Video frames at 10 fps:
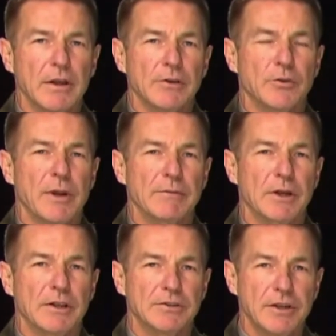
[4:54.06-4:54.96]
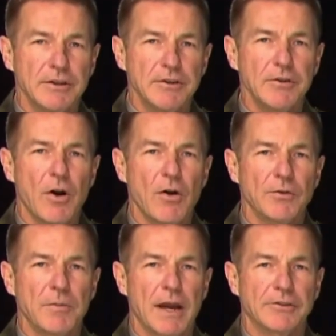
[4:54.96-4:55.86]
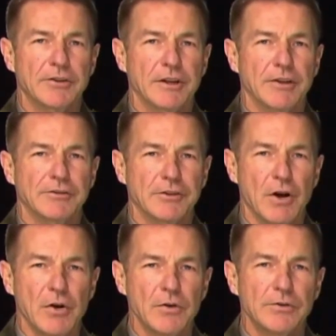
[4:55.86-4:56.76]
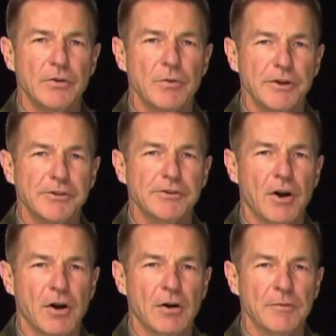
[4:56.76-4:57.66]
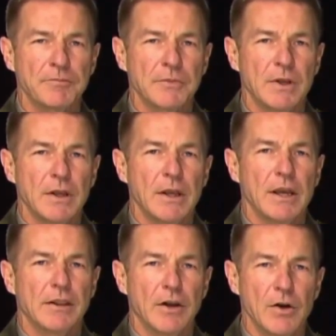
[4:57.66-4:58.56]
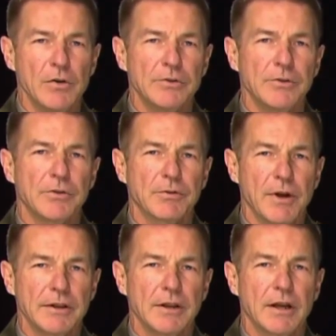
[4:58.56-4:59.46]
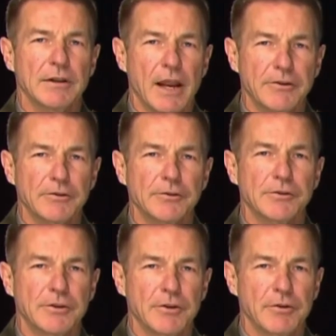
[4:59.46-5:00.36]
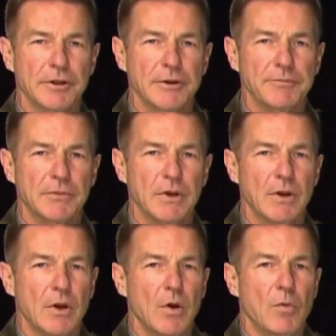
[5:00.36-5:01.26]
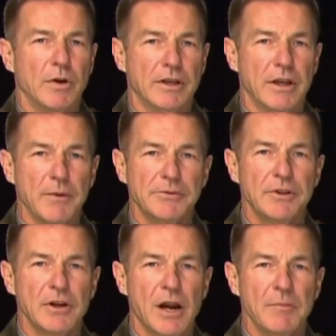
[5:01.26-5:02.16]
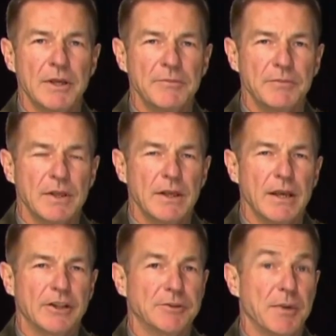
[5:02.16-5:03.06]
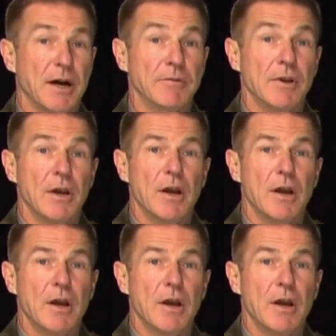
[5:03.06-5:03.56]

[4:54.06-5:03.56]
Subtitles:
so we have the continued overmatch against those who wish us harm and those who threaten our national security. When it comes to the Army, it's about